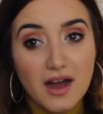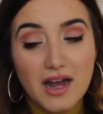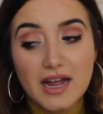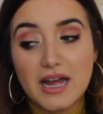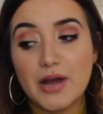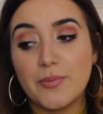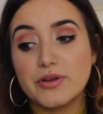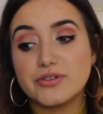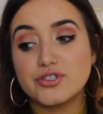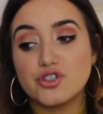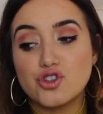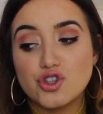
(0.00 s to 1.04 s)
I am
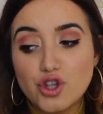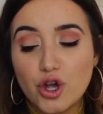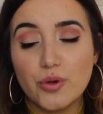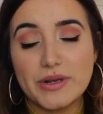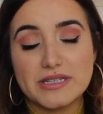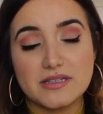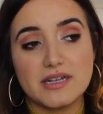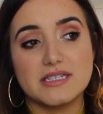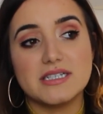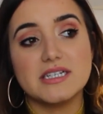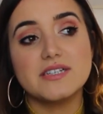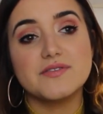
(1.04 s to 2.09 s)
so
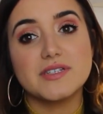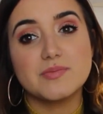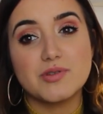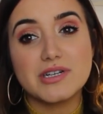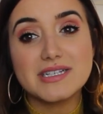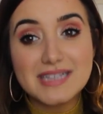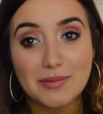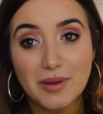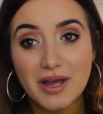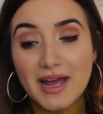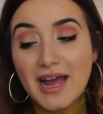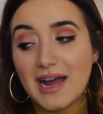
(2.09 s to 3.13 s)
excited for spring and
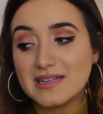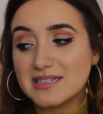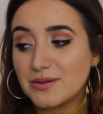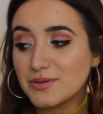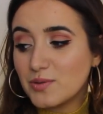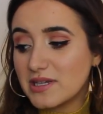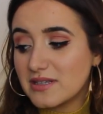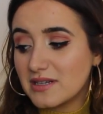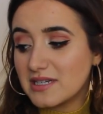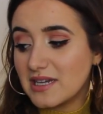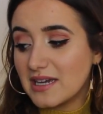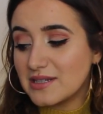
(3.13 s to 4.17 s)
summer. And today was quite a
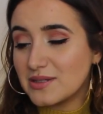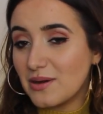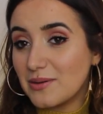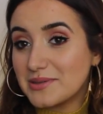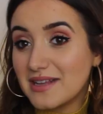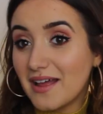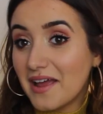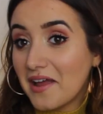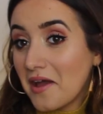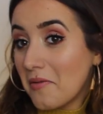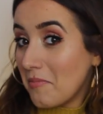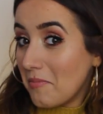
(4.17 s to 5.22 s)
sunny day, so I was
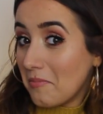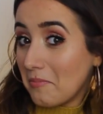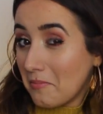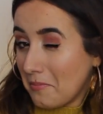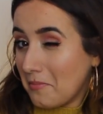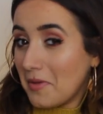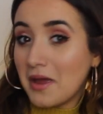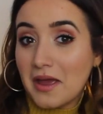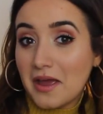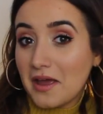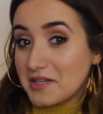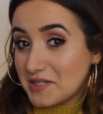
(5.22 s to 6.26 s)
like,
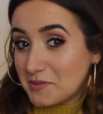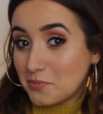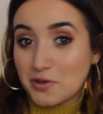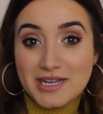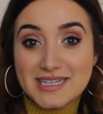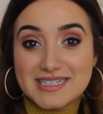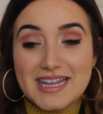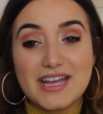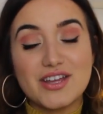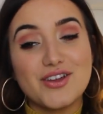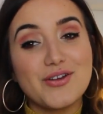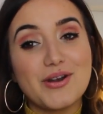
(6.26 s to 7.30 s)
spring, is
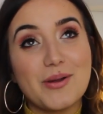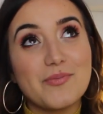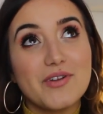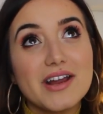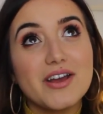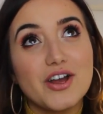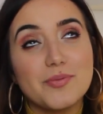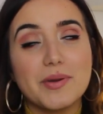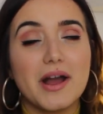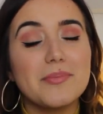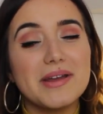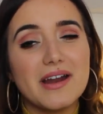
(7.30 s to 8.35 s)
that you? And I'm really
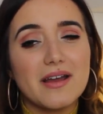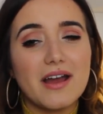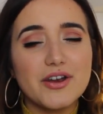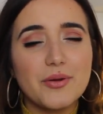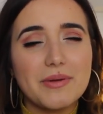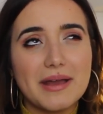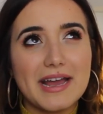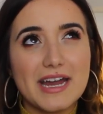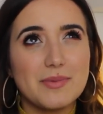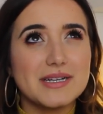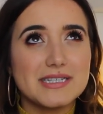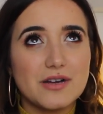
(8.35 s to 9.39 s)
hoping, I mean, I know I'm getting
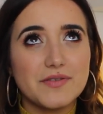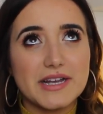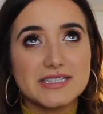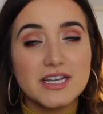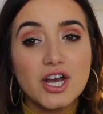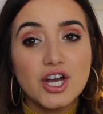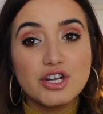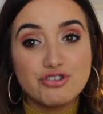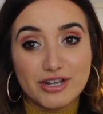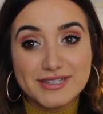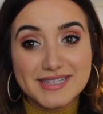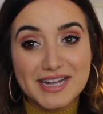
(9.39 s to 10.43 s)
ahead of myself. It is
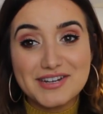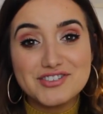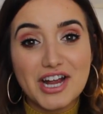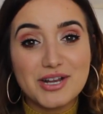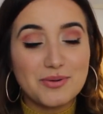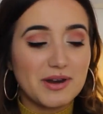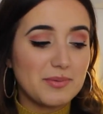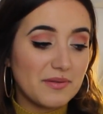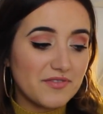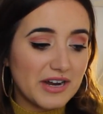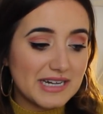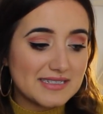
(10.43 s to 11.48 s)
just the end of January, but
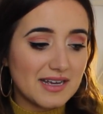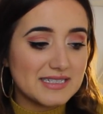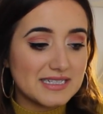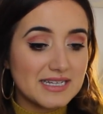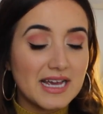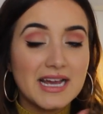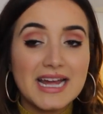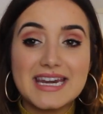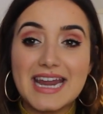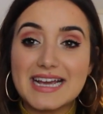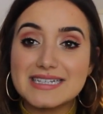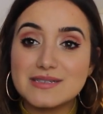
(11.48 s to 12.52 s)
I'm very excited.
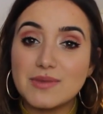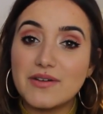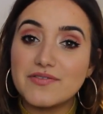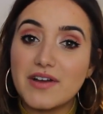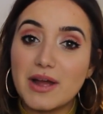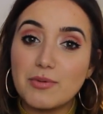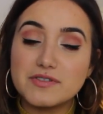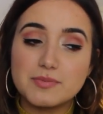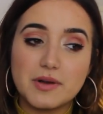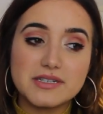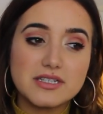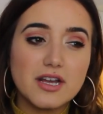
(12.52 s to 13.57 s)
Next month, I am off
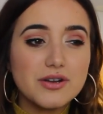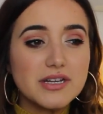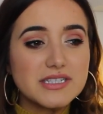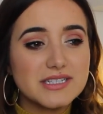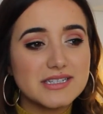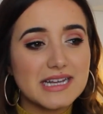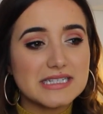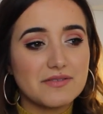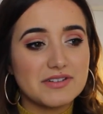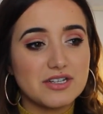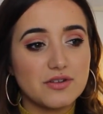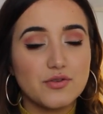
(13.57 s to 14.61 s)
to Barcelona, so that's
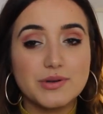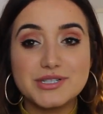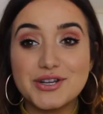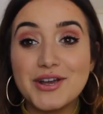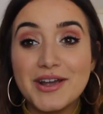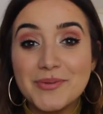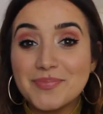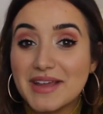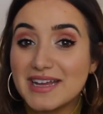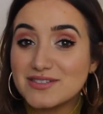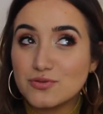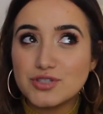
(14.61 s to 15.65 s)
something to look forward to.
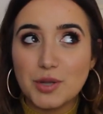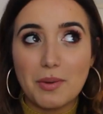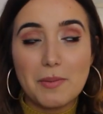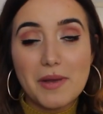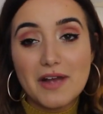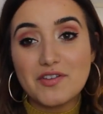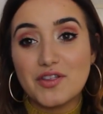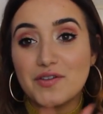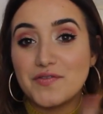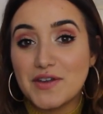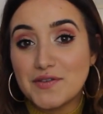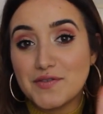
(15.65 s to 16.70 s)
It's also my birthday on
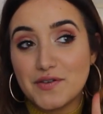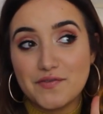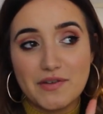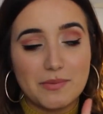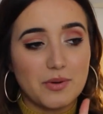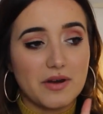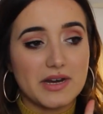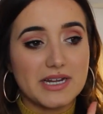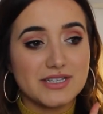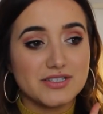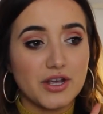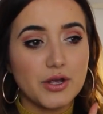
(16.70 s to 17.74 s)
the 5th of
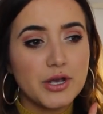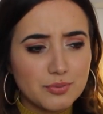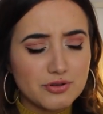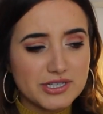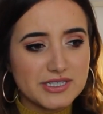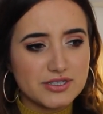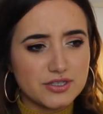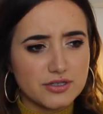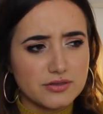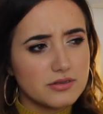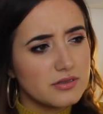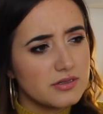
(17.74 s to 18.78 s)
February, so pretty
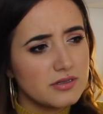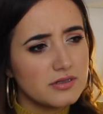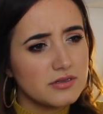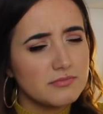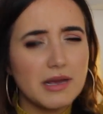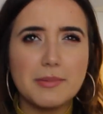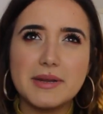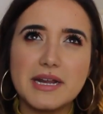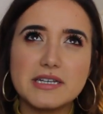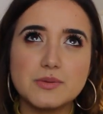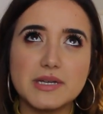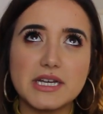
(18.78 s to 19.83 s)
soon, maybe
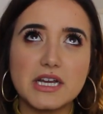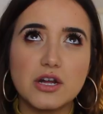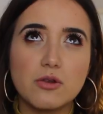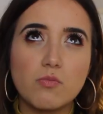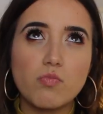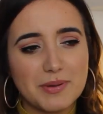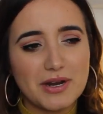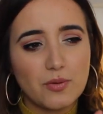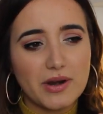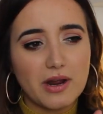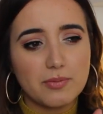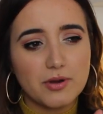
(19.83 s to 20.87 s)
next week, depending
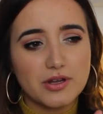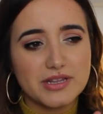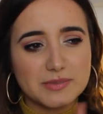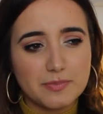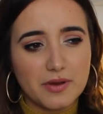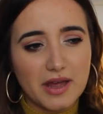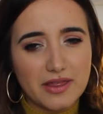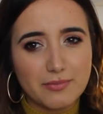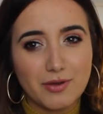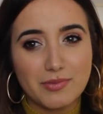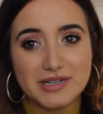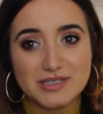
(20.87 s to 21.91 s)
on when I upload this, but at the
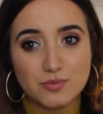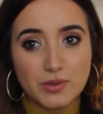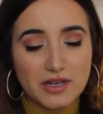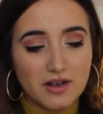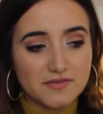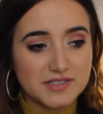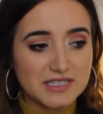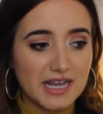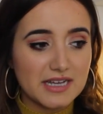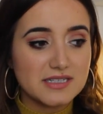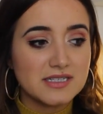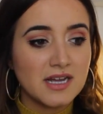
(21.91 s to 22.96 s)
moment it's the week after
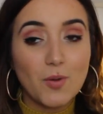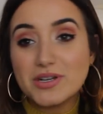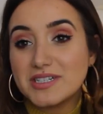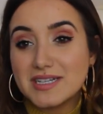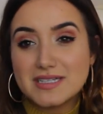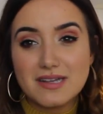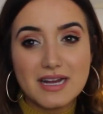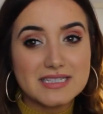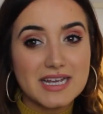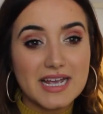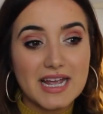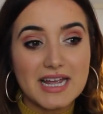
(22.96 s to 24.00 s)
next, which is
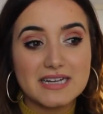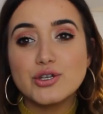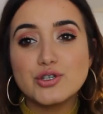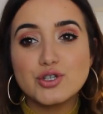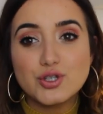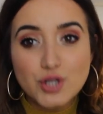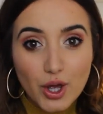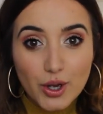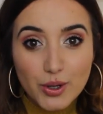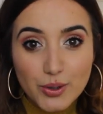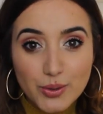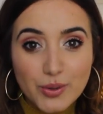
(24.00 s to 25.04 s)
exciting.
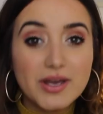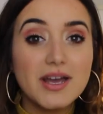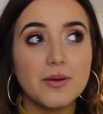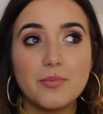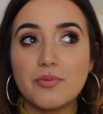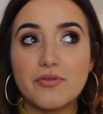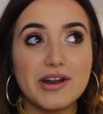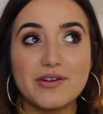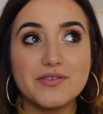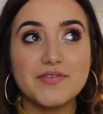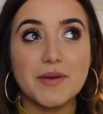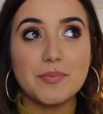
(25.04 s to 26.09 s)
So bring
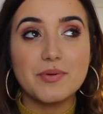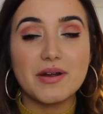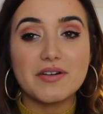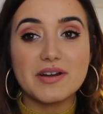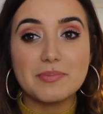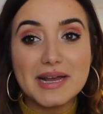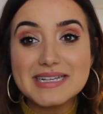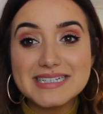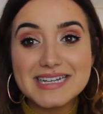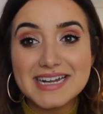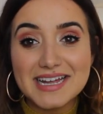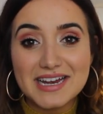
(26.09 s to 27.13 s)
on February,
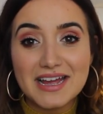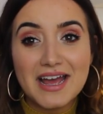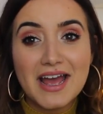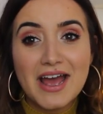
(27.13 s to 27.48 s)
basically. And